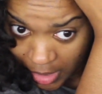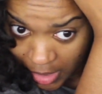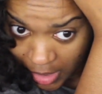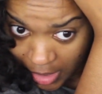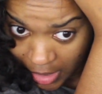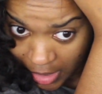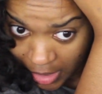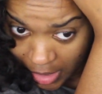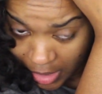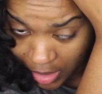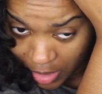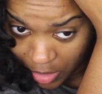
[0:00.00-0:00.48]

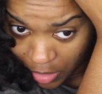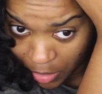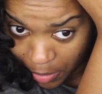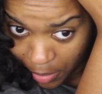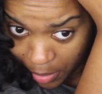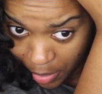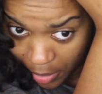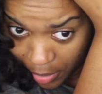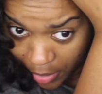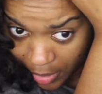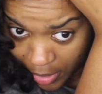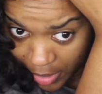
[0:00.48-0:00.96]
And I do
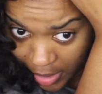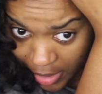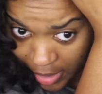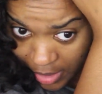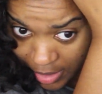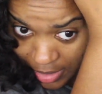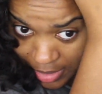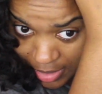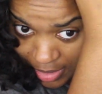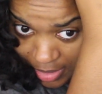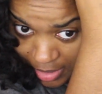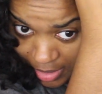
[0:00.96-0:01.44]

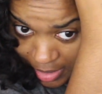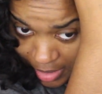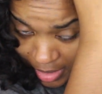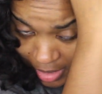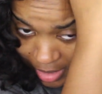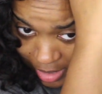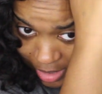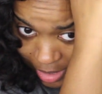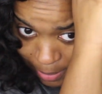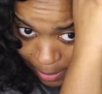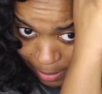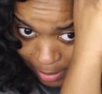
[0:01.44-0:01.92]
pretty
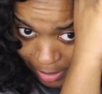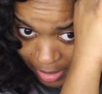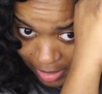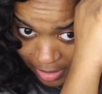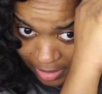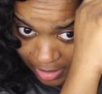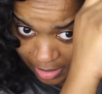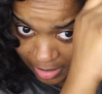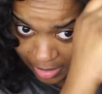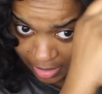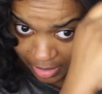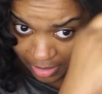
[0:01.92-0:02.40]
skinny
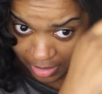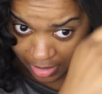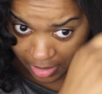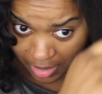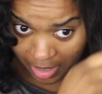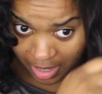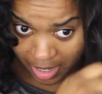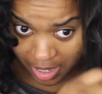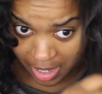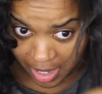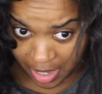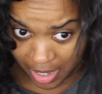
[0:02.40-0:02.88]
pieces.
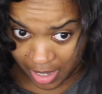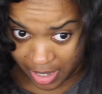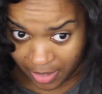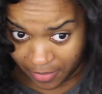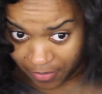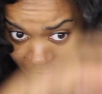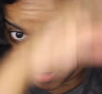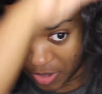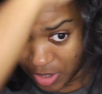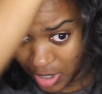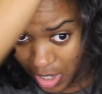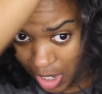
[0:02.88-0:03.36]

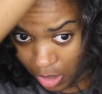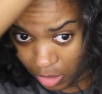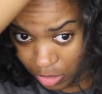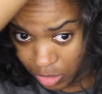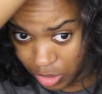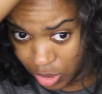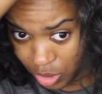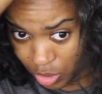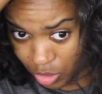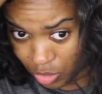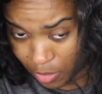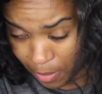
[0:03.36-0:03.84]
If you go
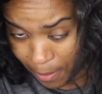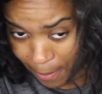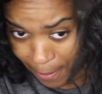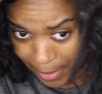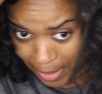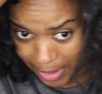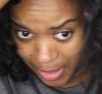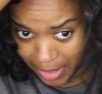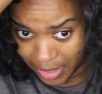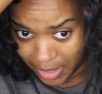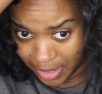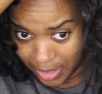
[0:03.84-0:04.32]
too
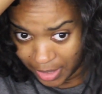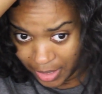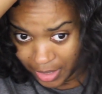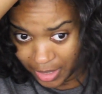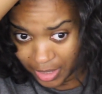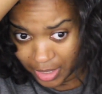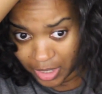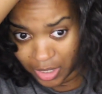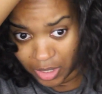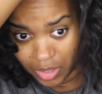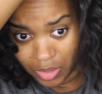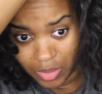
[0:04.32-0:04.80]

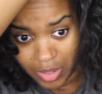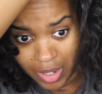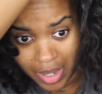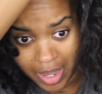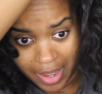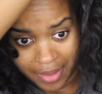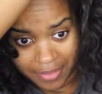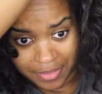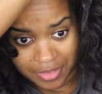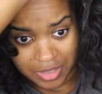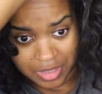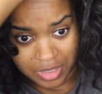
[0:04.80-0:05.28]
big, you'll
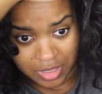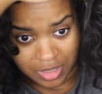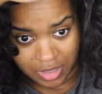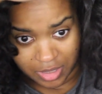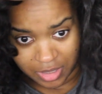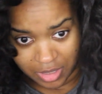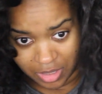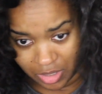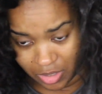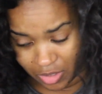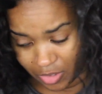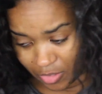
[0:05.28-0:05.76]

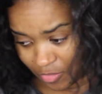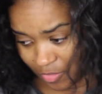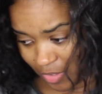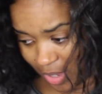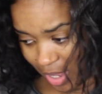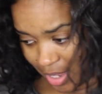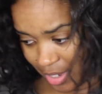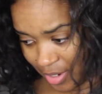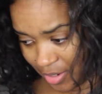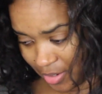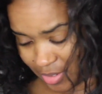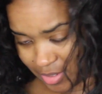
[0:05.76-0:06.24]

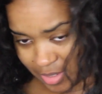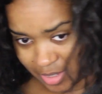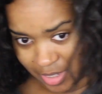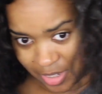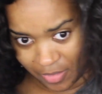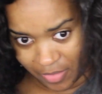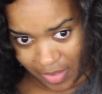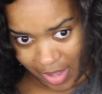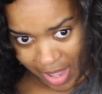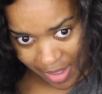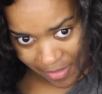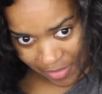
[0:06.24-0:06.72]
find
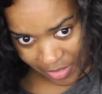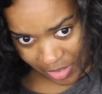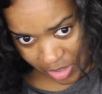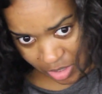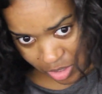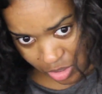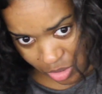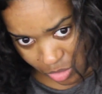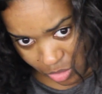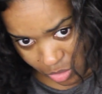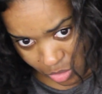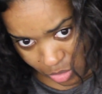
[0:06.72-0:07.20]
yourself having
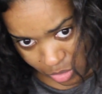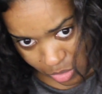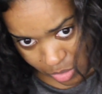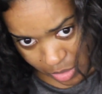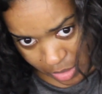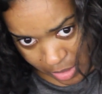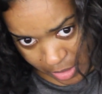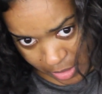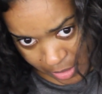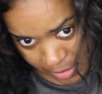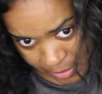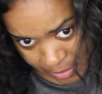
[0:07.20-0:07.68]
to
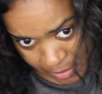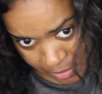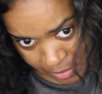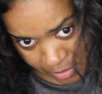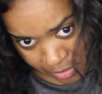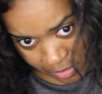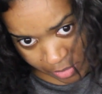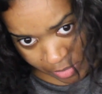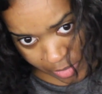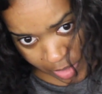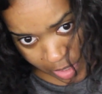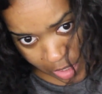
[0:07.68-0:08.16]

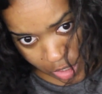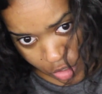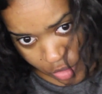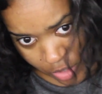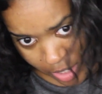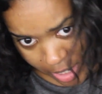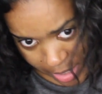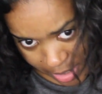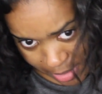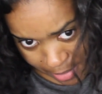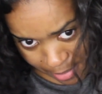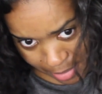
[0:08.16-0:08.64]

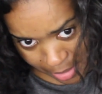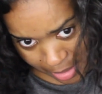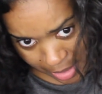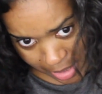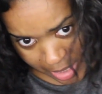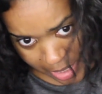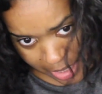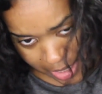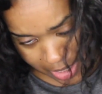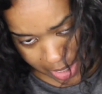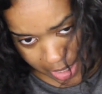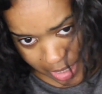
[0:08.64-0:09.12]
try to
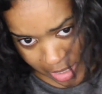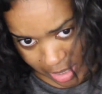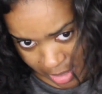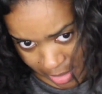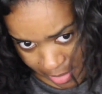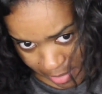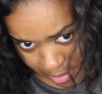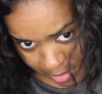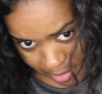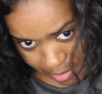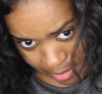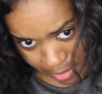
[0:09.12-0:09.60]
blend.
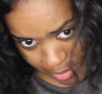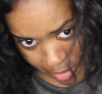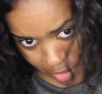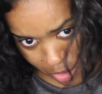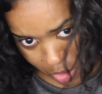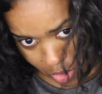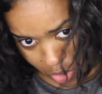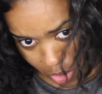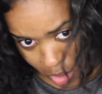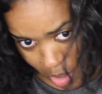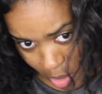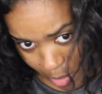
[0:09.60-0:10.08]

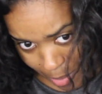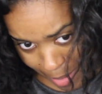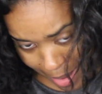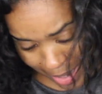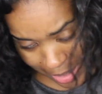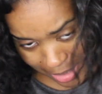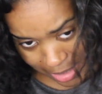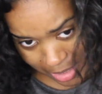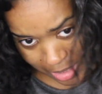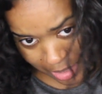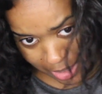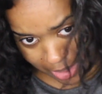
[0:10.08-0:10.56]
You'll go
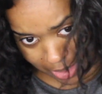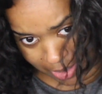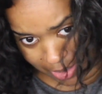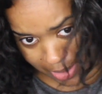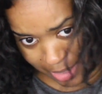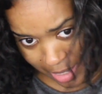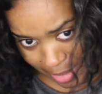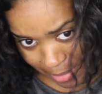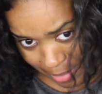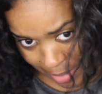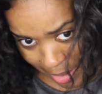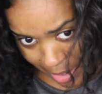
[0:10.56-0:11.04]
back to these
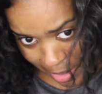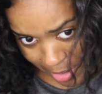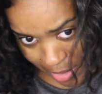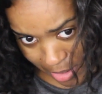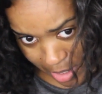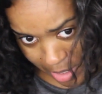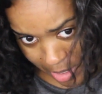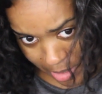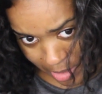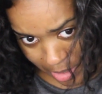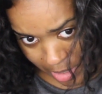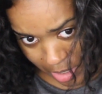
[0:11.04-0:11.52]
same
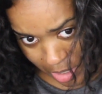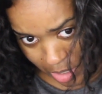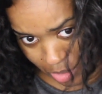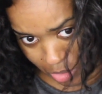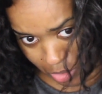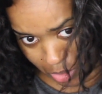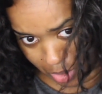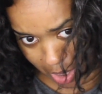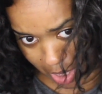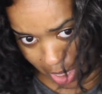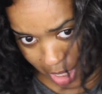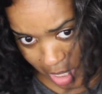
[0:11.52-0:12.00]
areas and
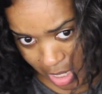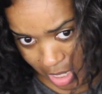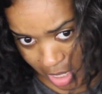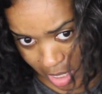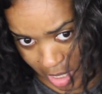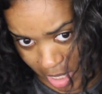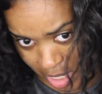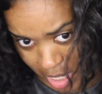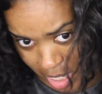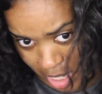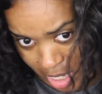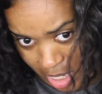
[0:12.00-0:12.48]
use
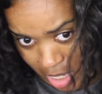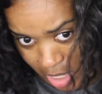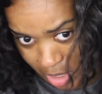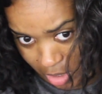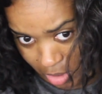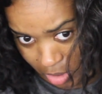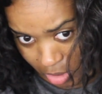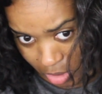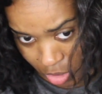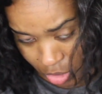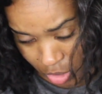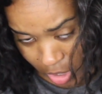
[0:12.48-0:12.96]
heat.
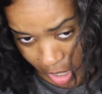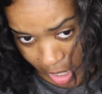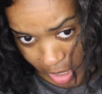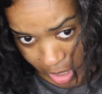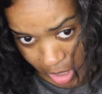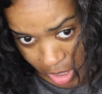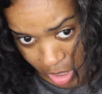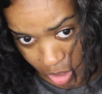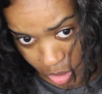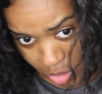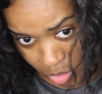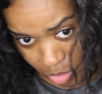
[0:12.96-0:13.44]
So try
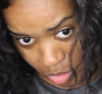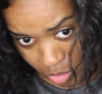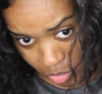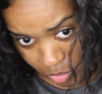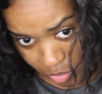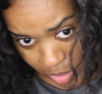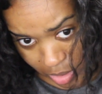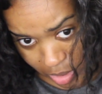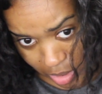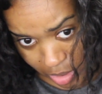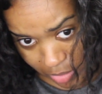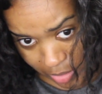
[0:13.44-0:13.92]
to use
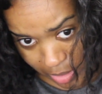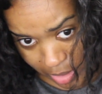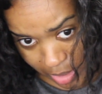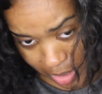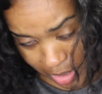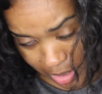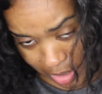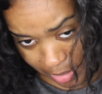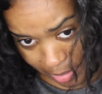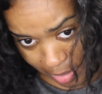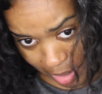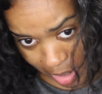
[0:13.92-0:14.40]
really,
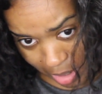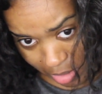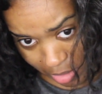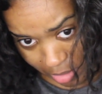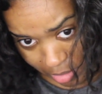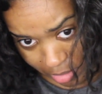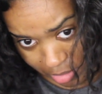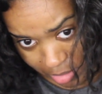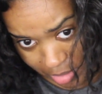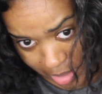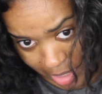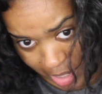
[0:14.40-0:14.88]
really
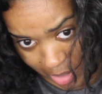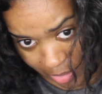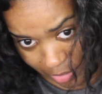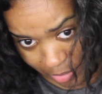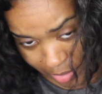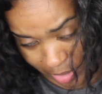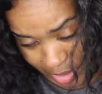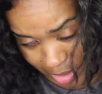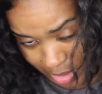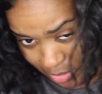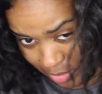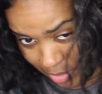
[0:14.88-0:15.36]
small. Not
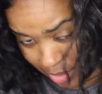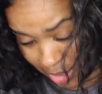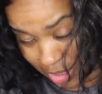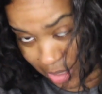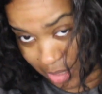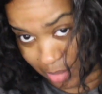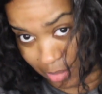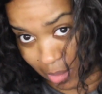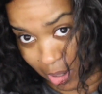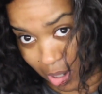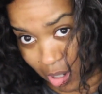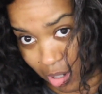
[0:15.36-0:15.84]
really,
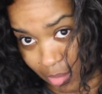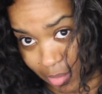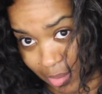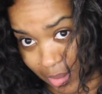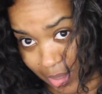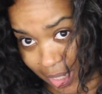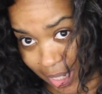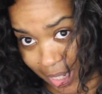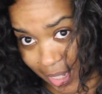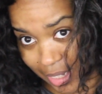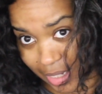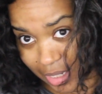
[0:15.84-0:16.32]
really small,
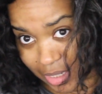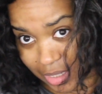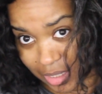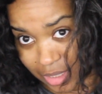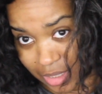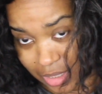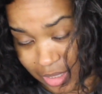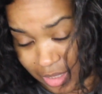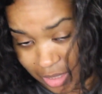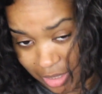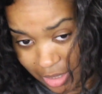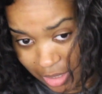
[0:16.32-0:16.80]
but like,
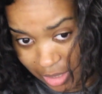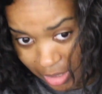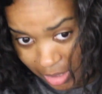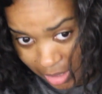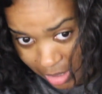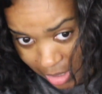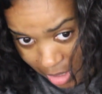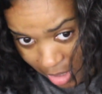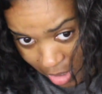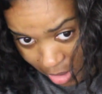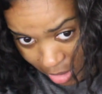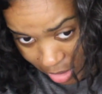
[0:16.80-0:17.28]

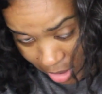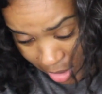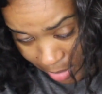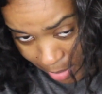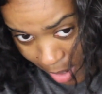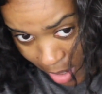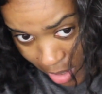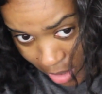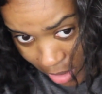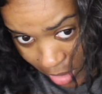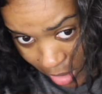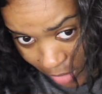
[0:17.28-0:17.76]
you know,
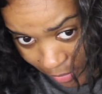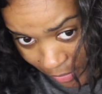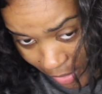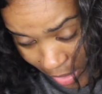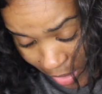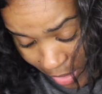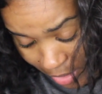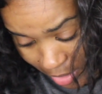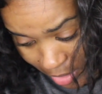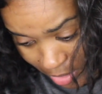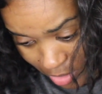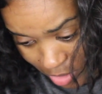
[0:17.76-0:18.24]
small enough
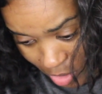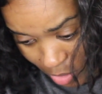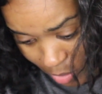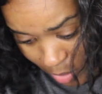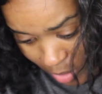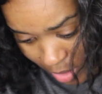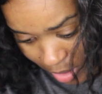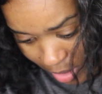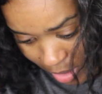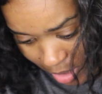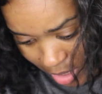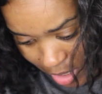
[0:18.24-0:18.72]
areas to
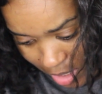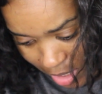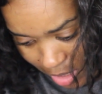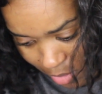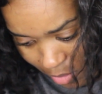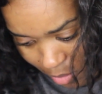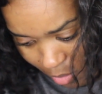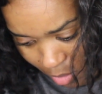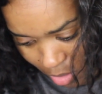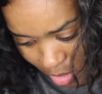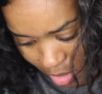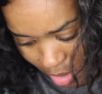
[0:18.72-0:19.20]
where the
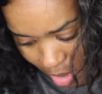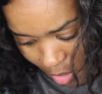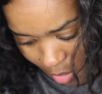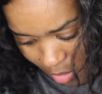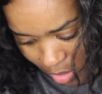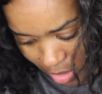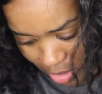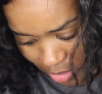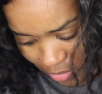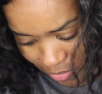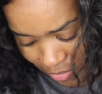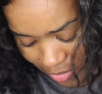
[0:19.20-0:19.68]
heat will go
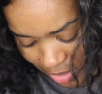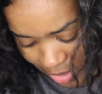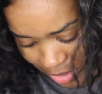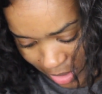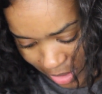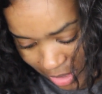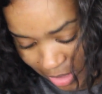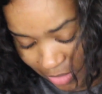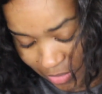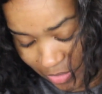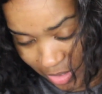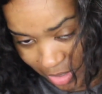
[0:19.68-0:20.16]

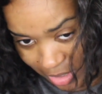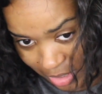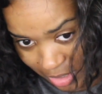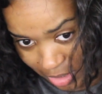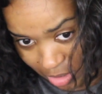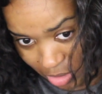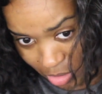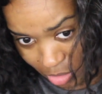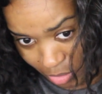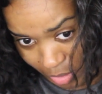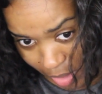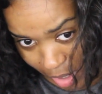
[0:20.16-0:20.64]
evenly
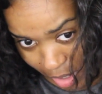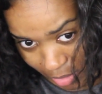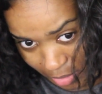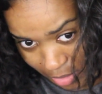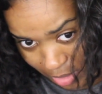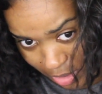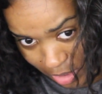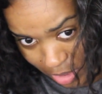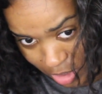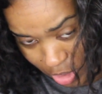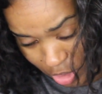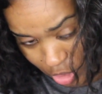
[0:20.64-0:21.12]
throughout
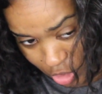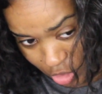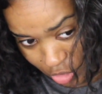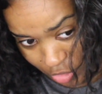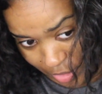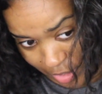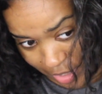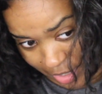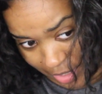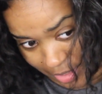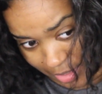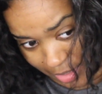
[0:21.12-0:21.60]
each
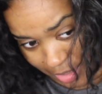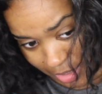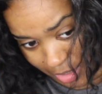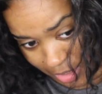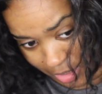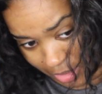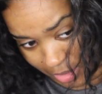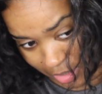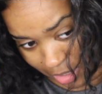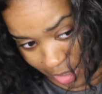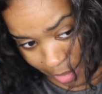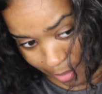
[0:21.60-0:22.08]
strand
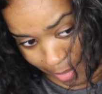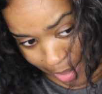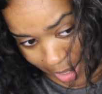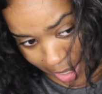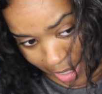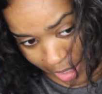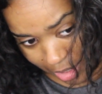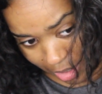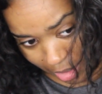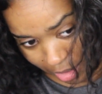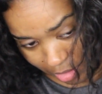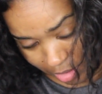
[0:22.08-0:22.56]
and
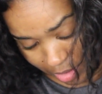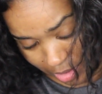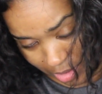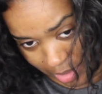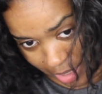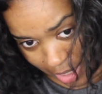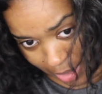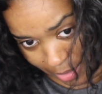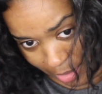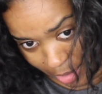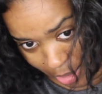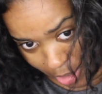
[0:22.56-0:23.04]
make it all the
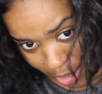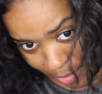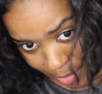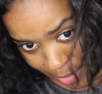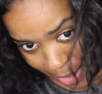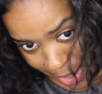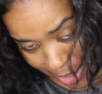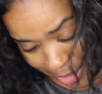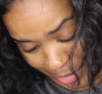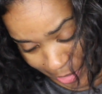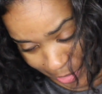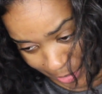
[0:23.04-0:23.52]
same curl
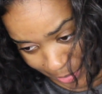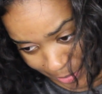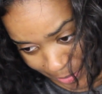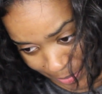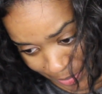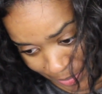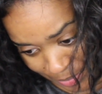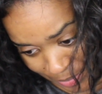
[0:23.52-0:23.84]
pattern.